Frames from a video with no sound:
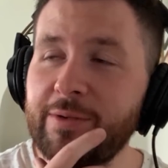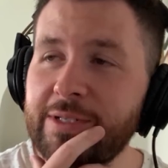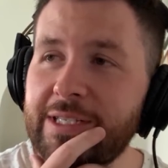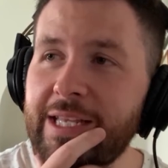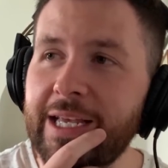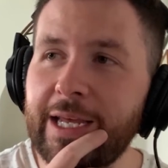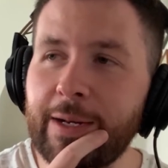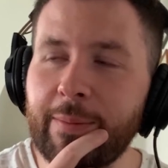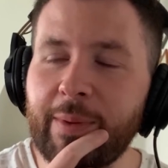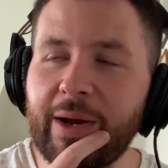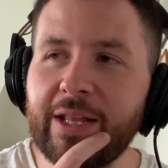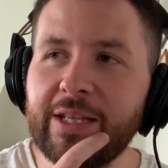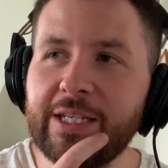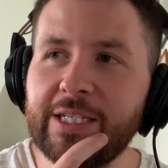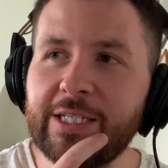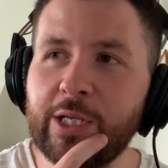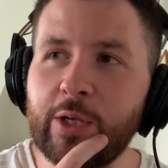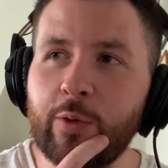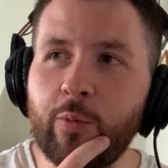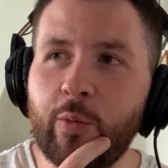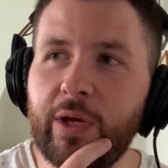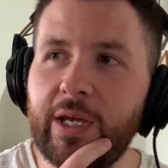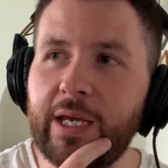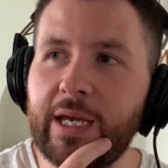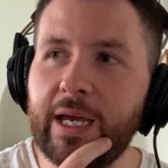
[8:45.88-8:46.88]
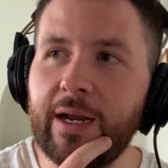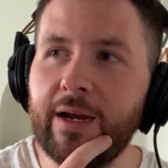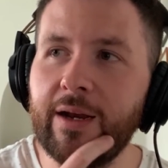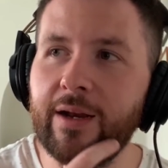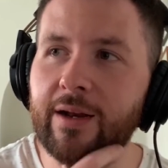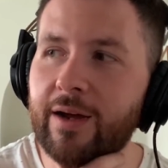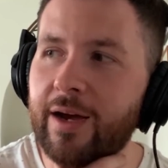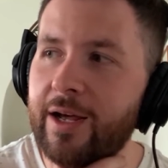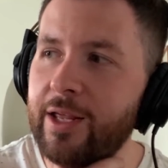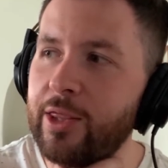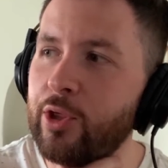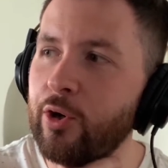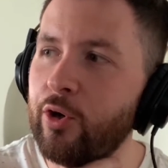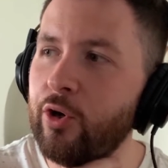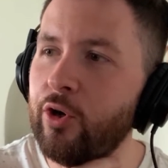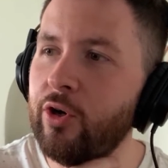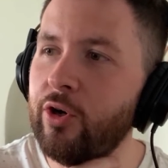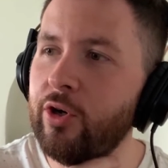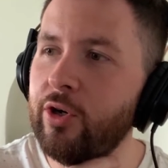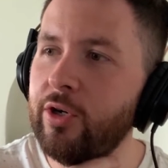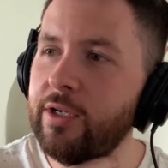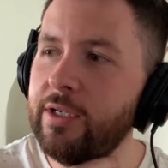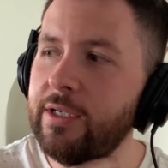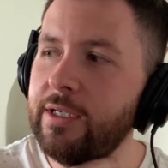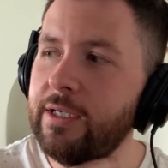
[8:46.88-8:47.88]
was thinking about this at the weekend. I
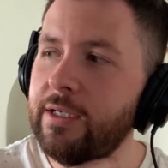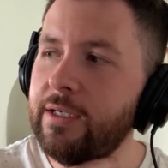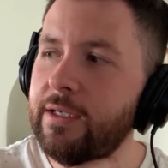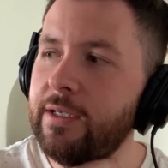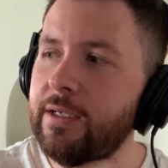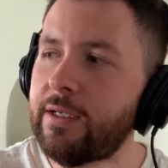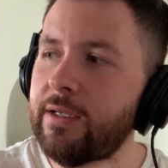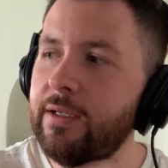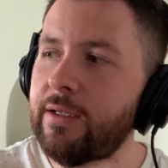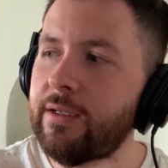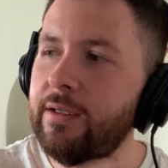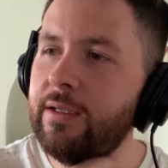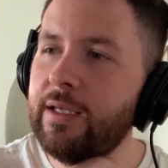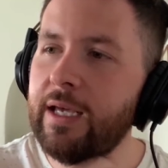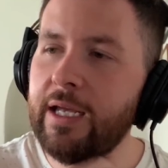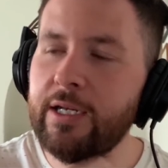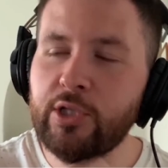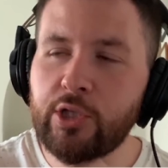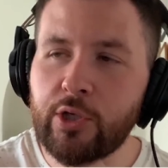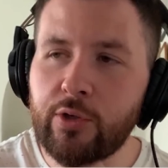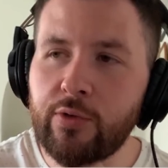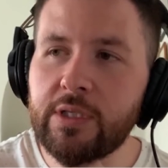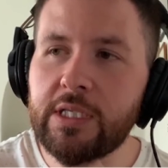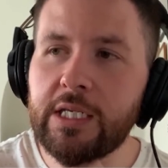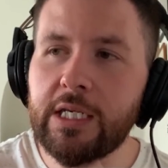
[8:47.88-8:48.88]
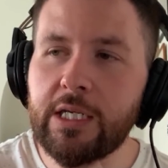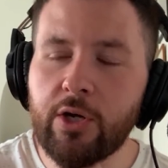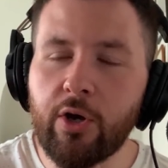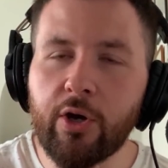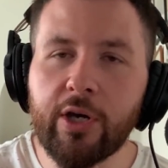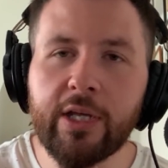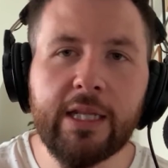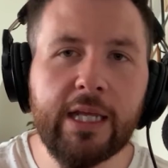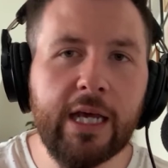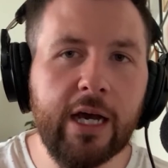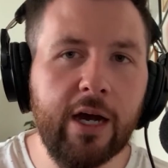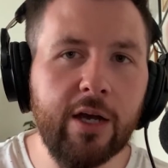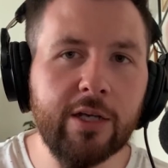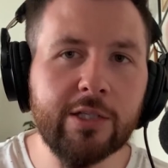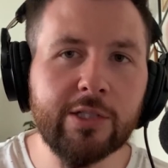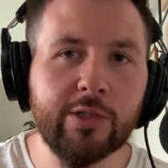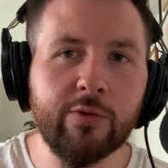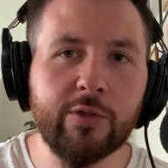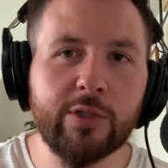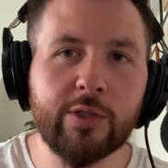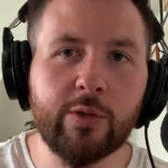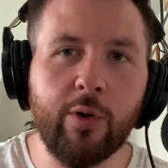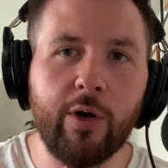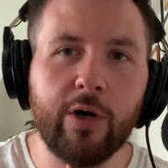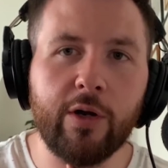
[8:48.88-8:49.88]
thought Guendouzi not in the
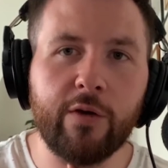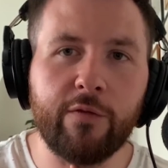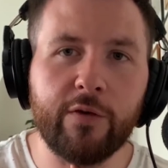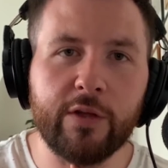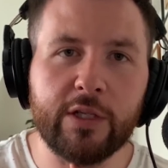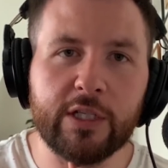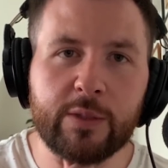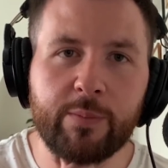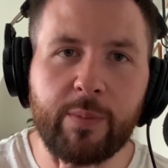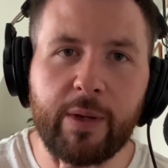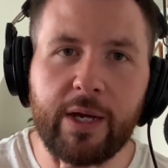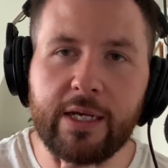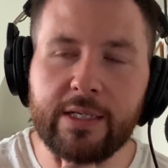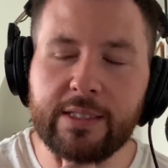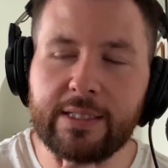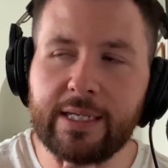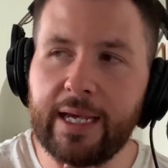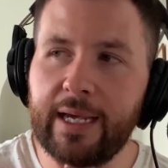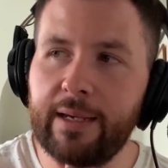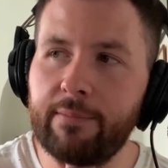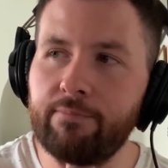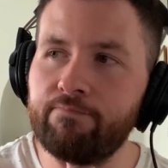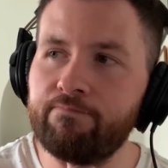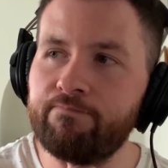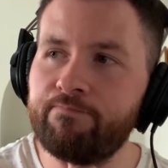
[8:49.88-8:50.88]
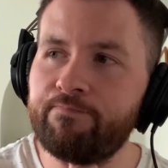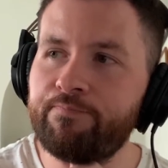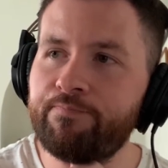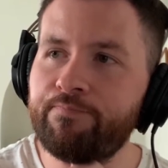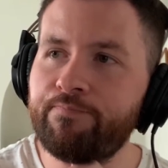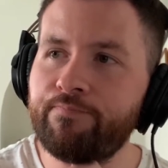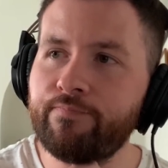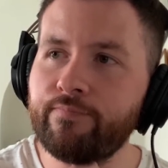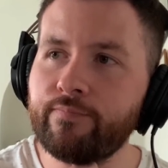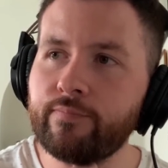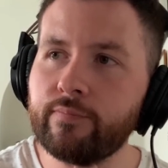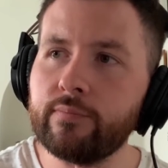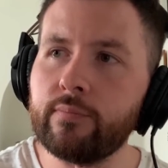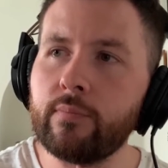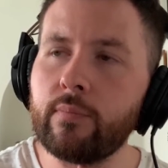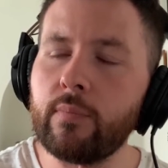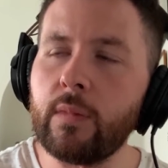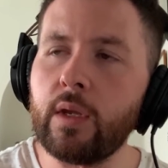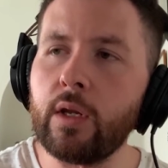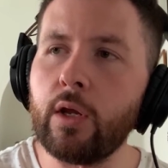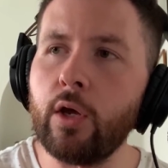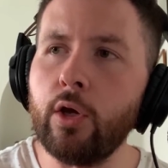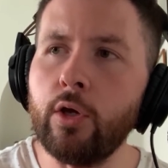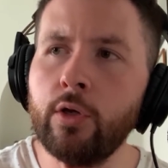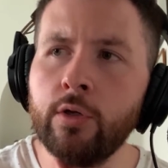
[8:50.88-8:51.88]
Arsenal squad for the Spurs game.
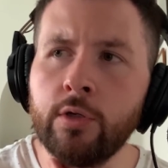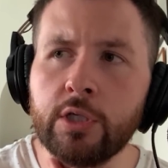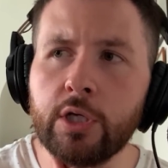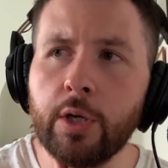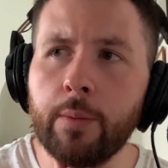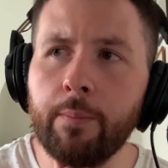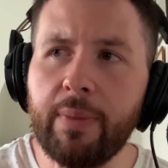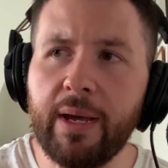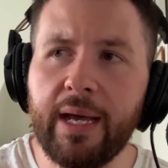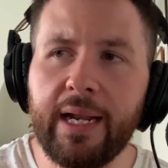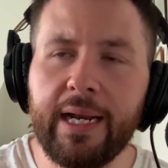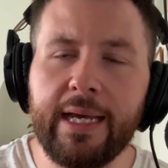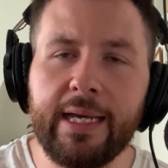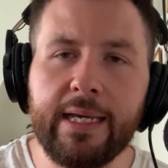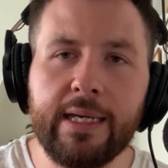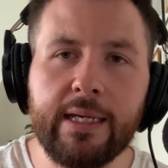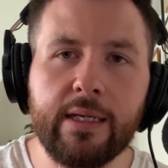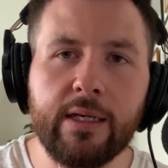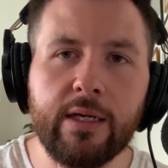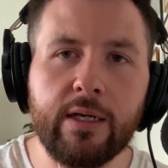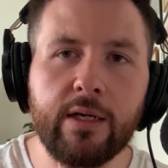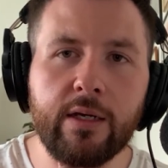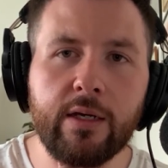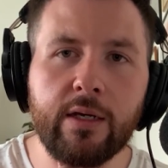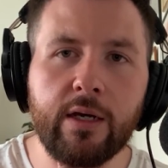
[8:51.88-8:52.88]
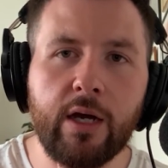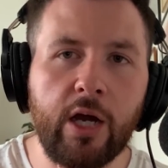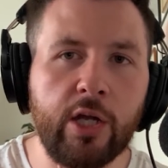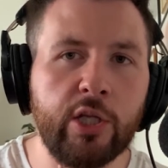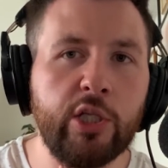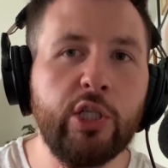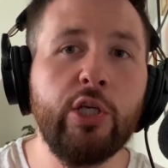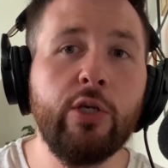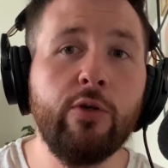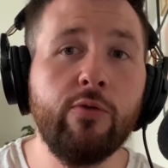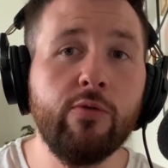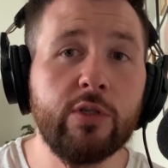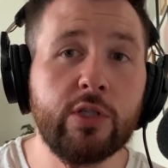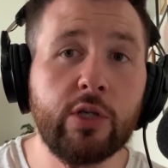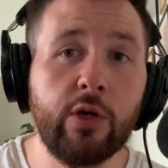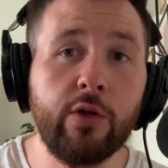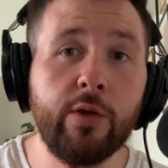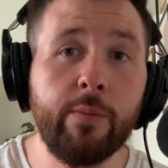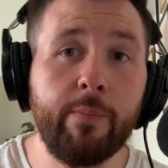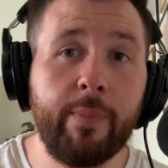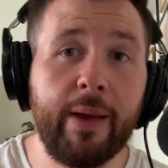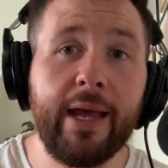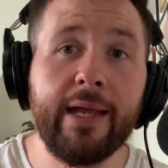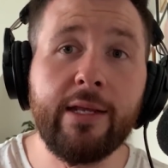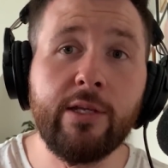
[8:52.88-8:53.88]
Ndombele unused on
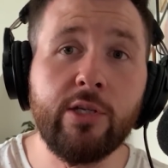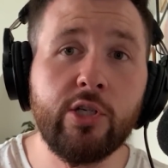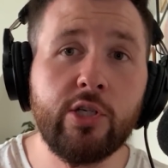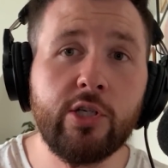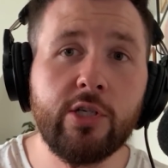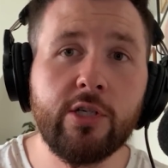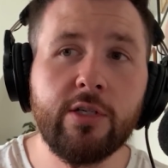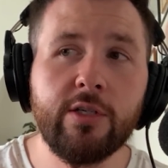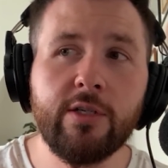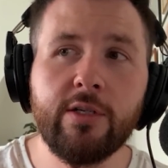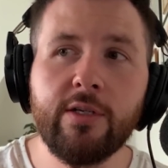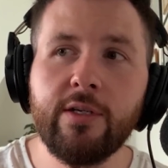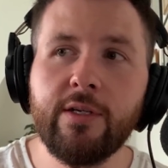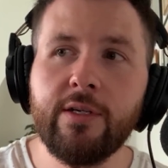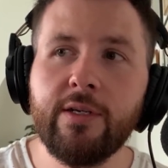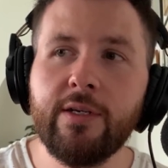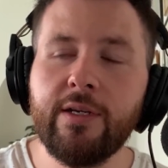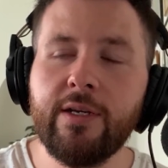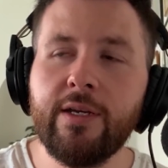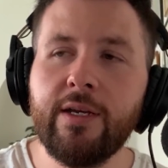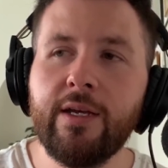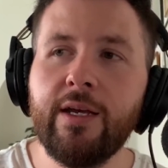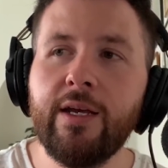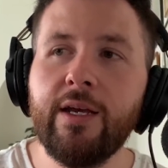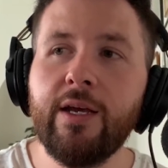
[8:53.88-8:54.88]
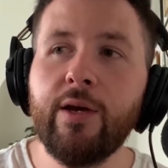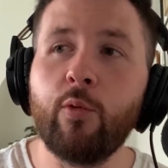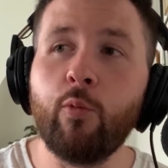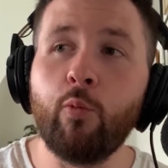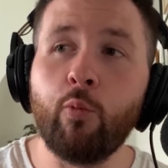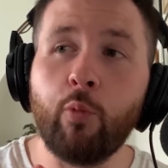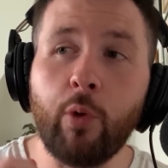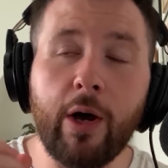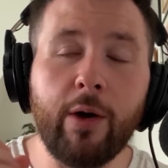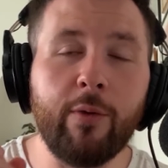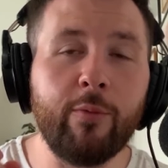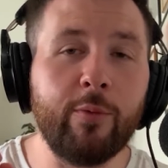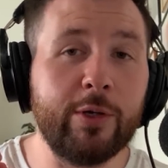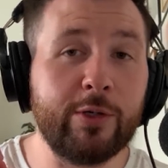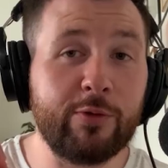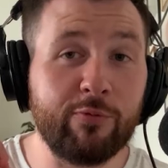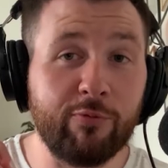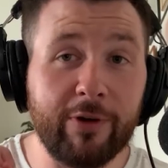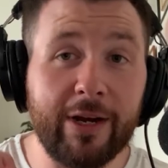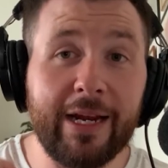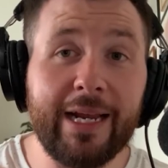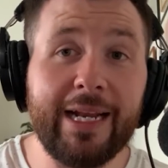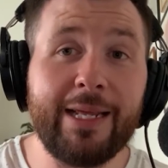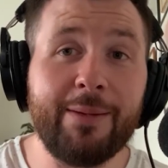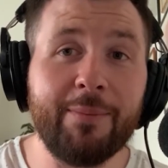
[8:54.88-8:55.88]
the bench. What would
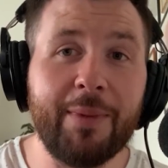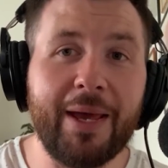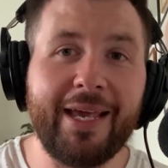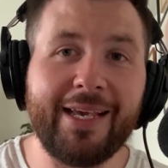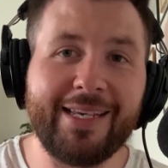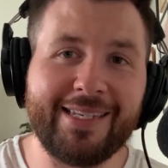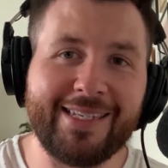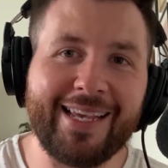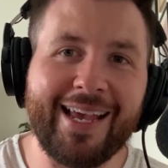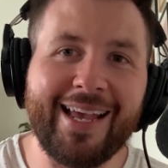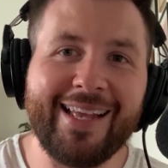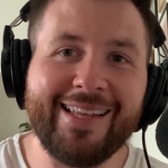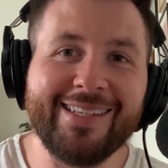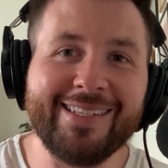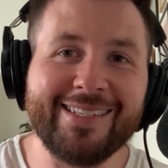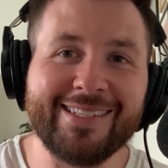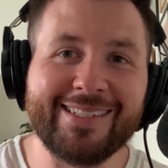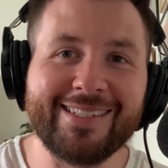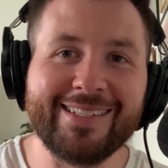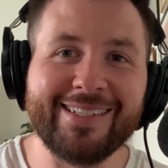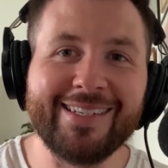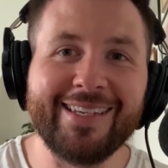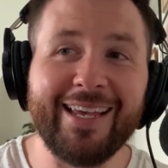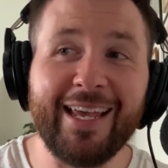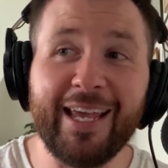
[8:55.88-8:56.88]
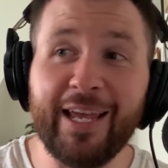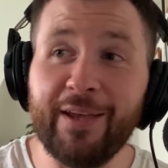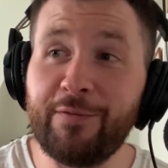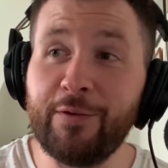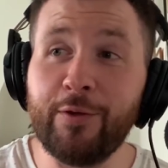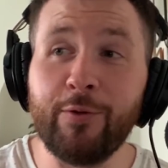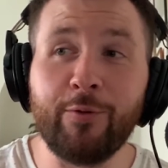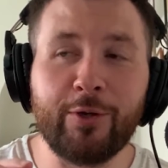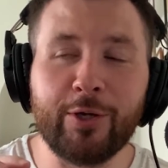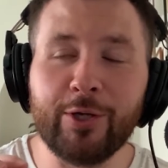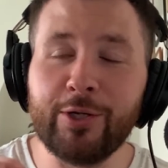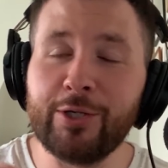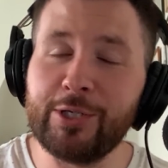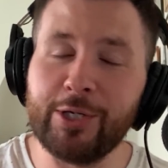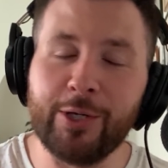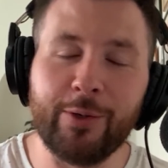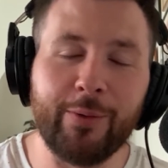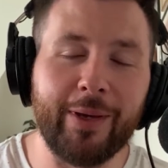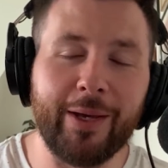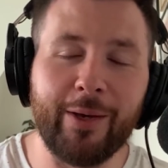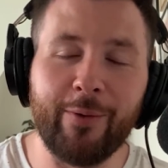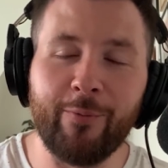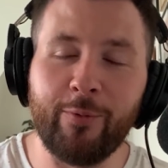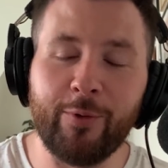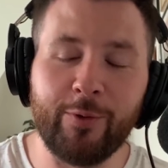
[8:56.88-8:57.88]
really make sense, if you could do
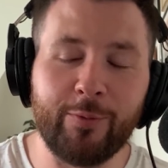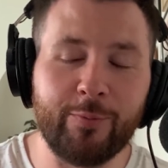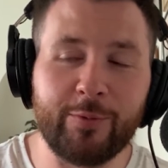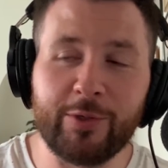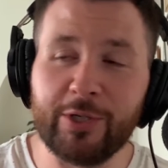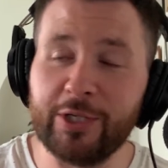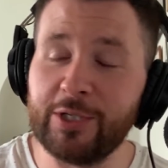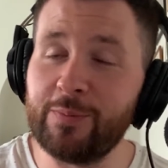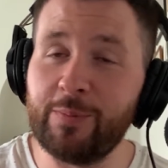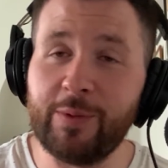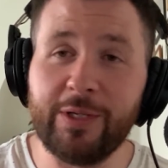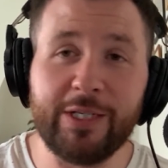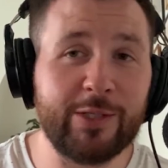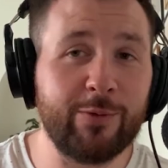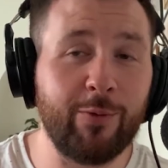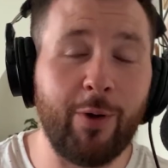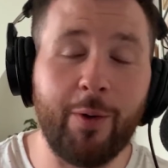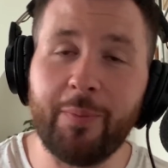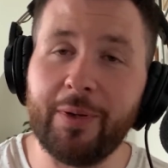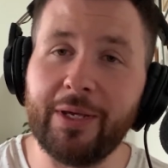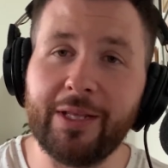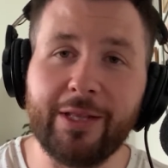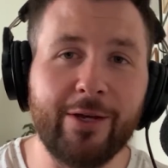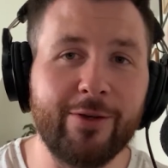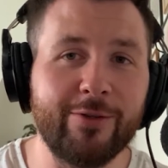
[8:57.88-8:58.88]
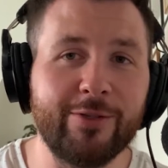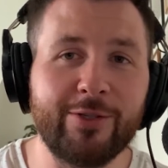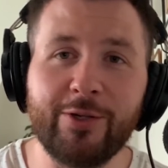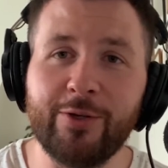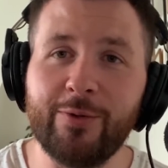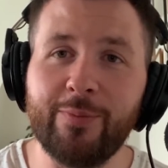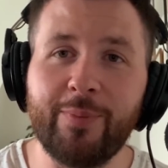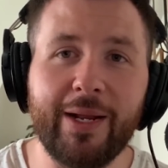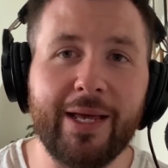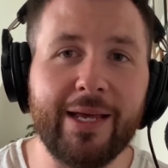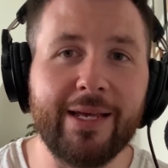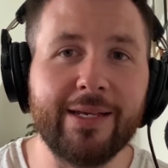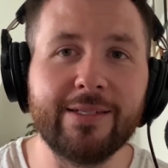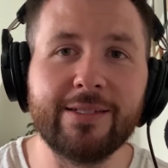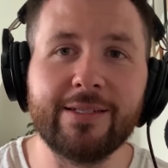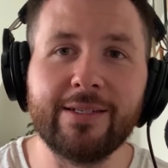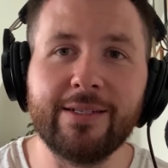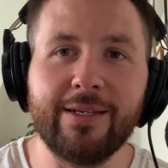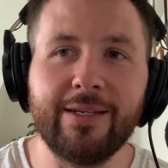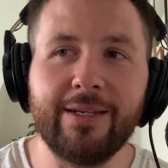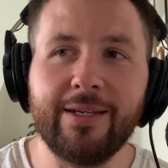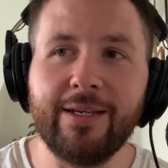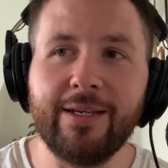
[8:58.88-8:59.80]
it, would just be swapping those two players.